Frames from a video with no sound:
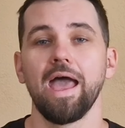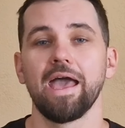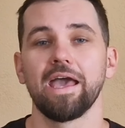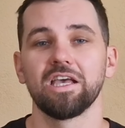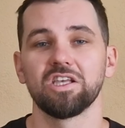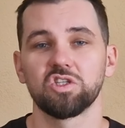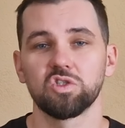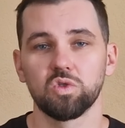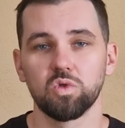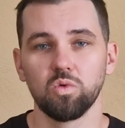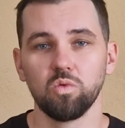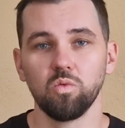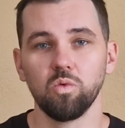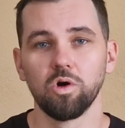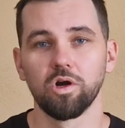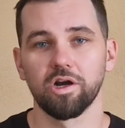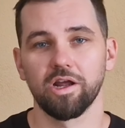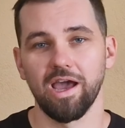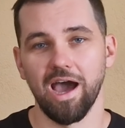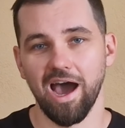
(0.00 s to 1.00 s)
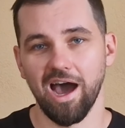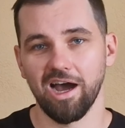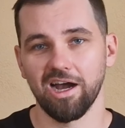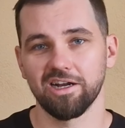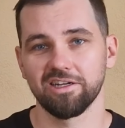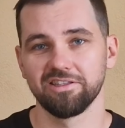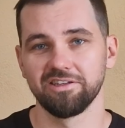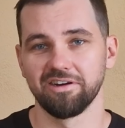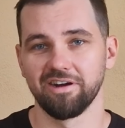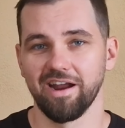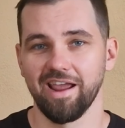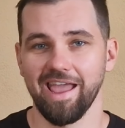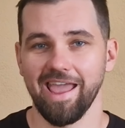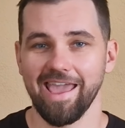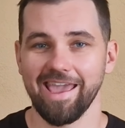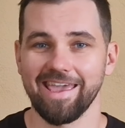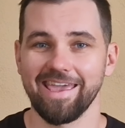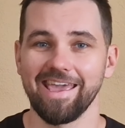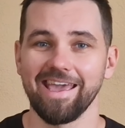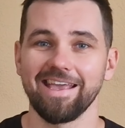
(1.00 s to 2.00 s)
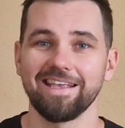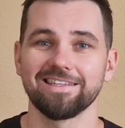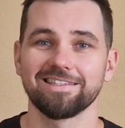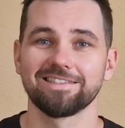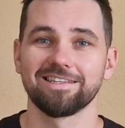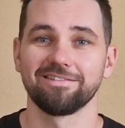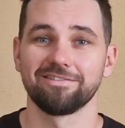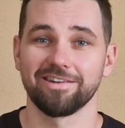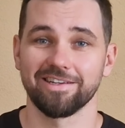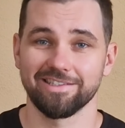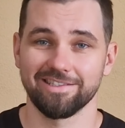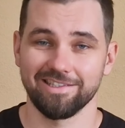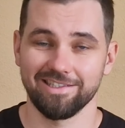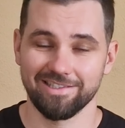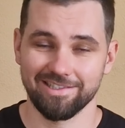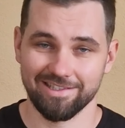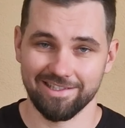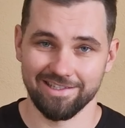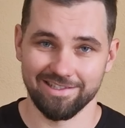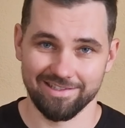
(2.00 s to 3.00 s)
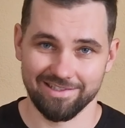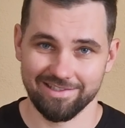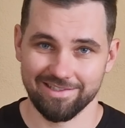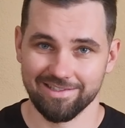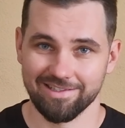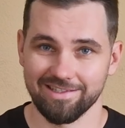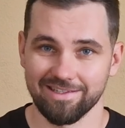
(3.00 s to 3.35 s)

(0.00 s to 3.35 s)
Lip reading: has to work harder against resistance.